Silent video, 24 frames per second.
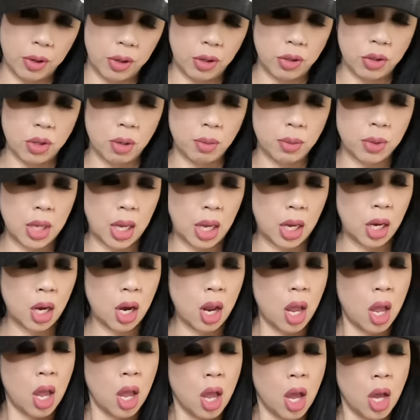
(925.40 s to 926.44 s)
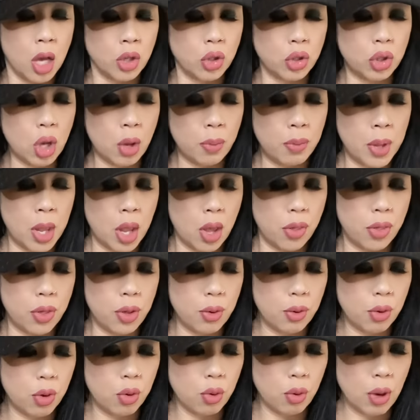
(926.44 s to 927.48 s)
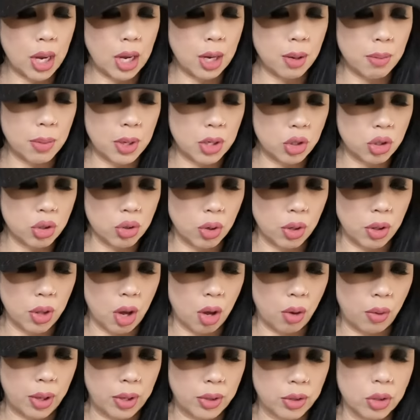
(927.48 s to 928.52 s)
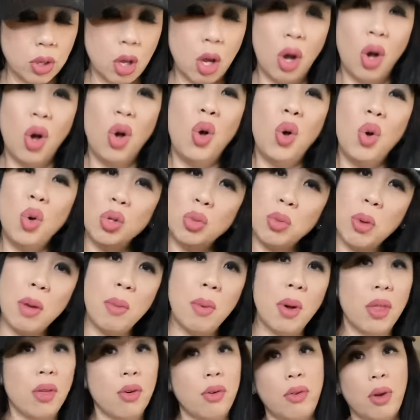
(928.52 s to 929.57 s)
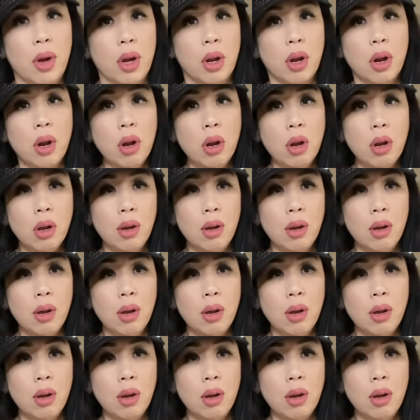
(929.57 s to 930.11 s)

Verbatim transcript: You see what I'm saying? So the great mystery though is, who's my motherfucker?